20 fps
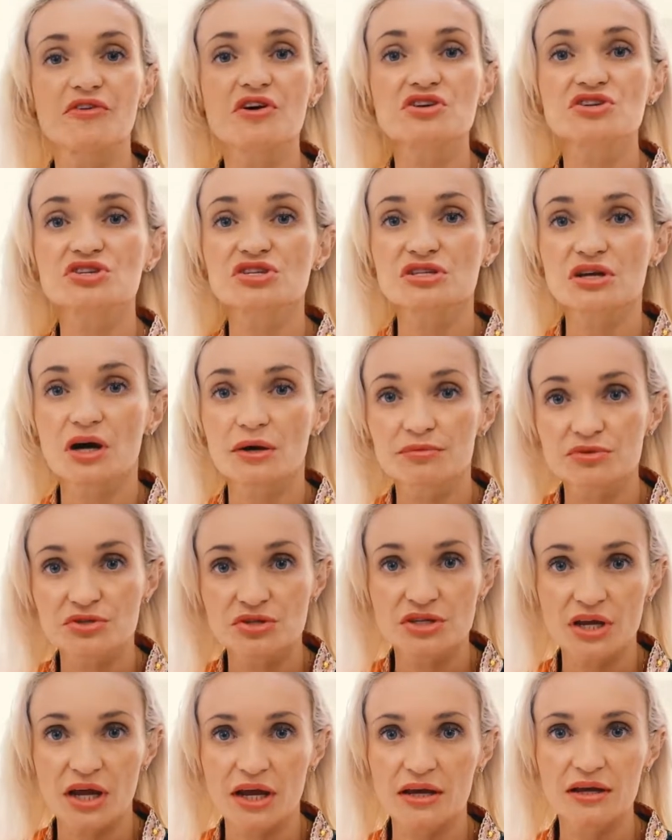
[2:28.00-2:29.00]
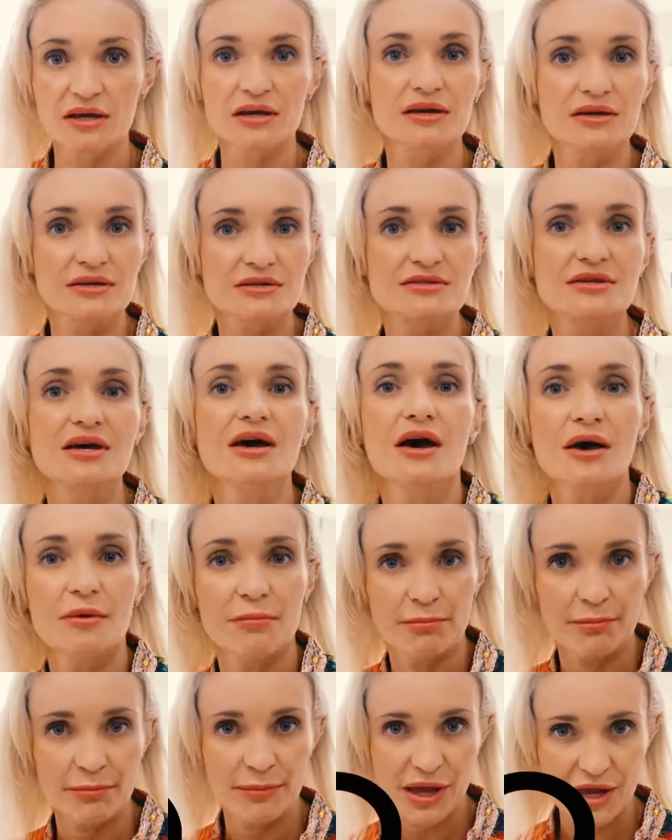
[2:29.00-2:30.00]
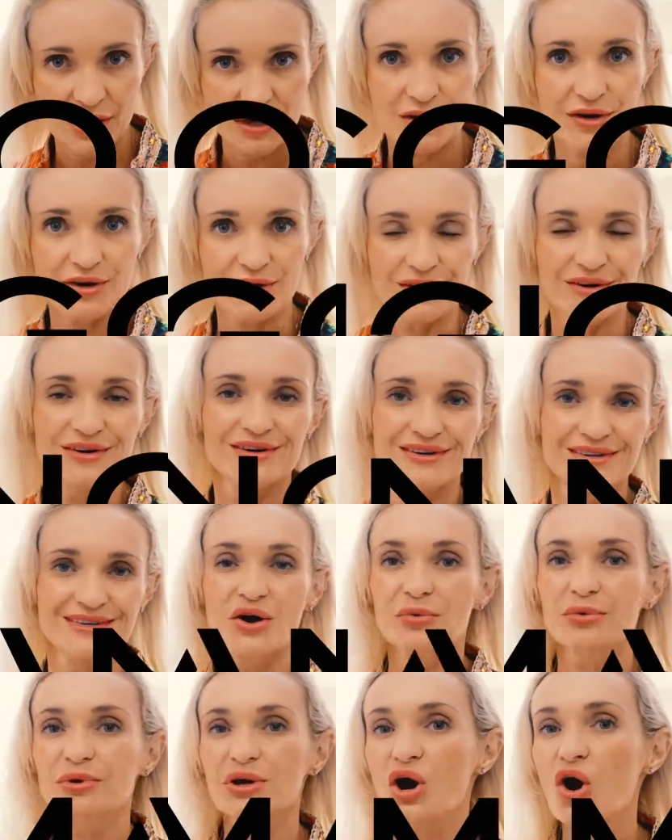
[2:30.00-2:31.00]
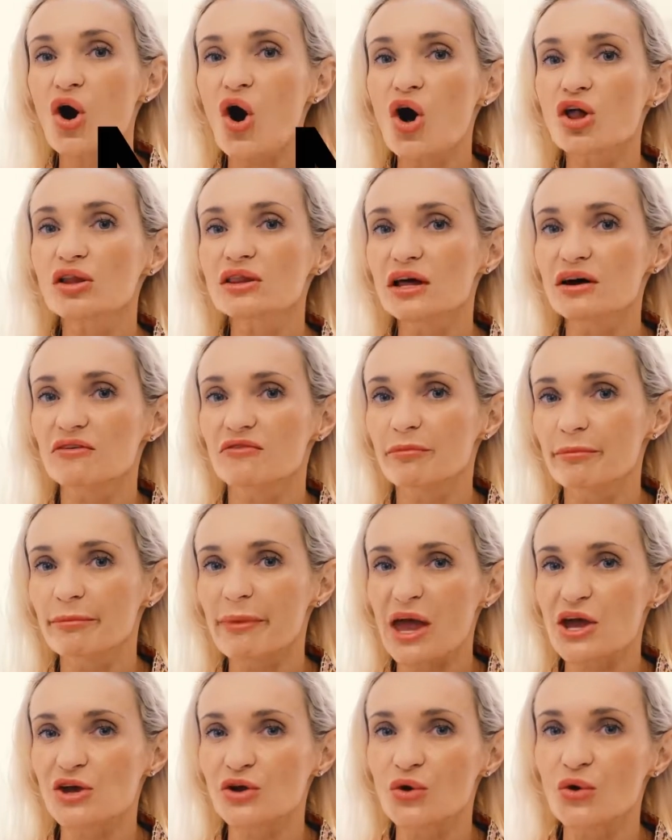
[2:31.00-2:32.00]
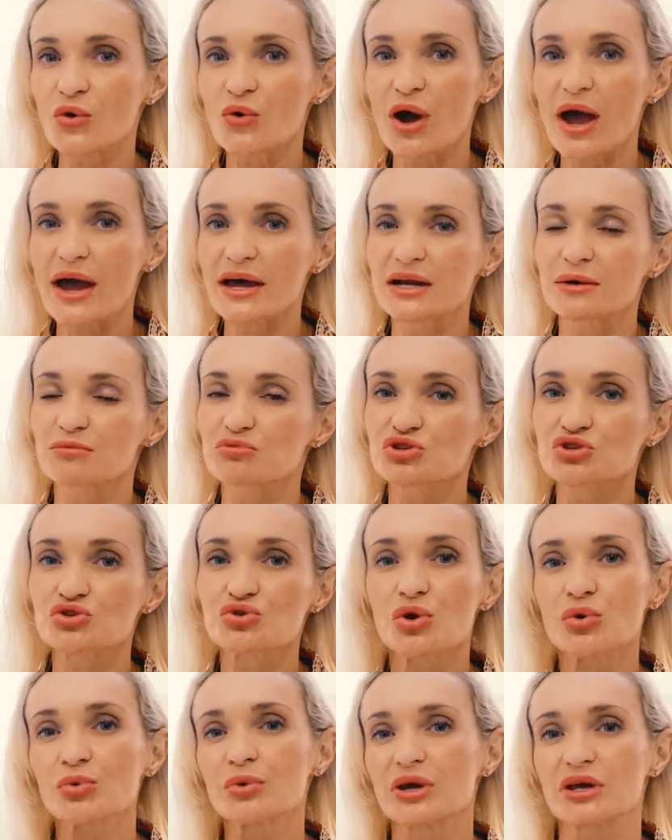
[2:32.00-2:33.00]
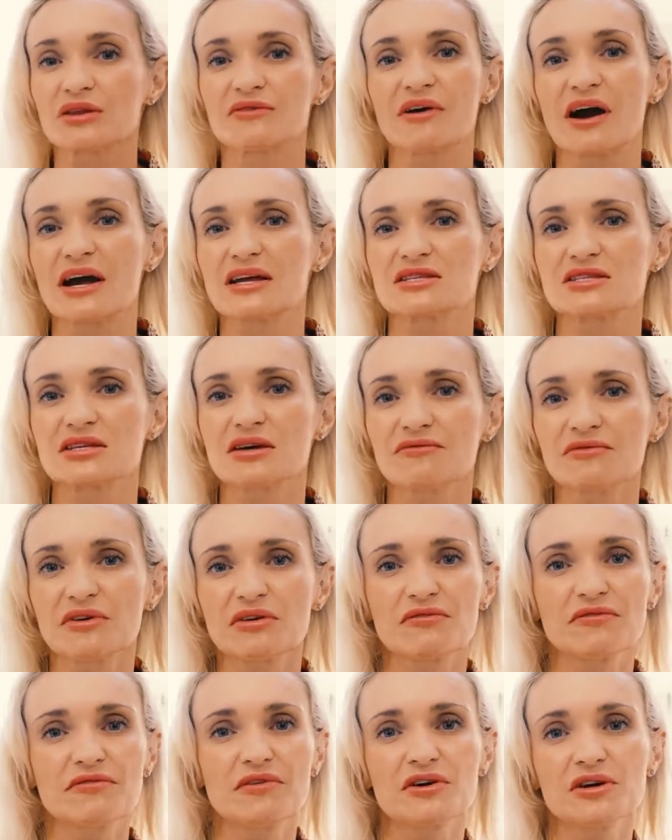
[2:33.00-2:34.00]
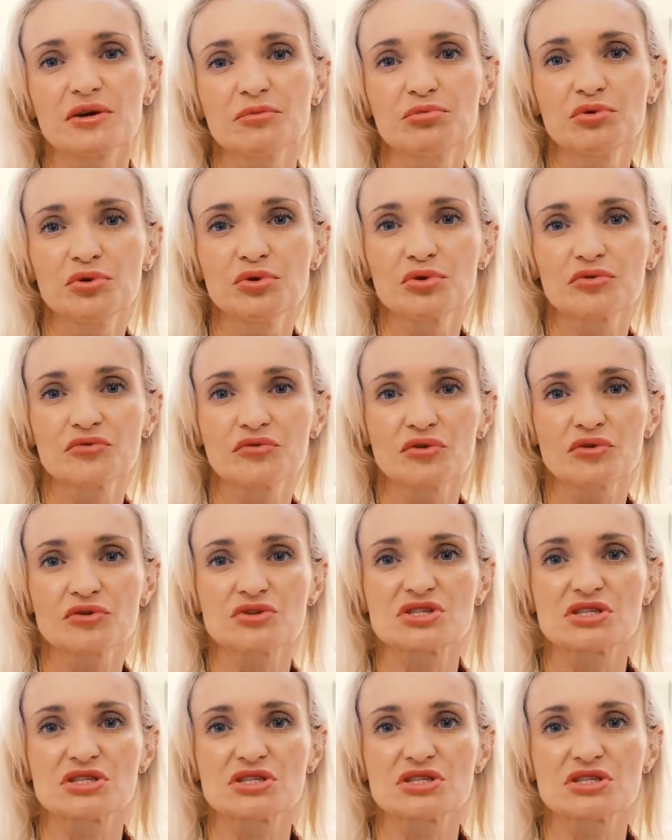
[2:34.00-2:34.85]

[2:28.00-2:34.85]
first stop today is Mango. We all love mango and I'm sure we can find something very beautiful,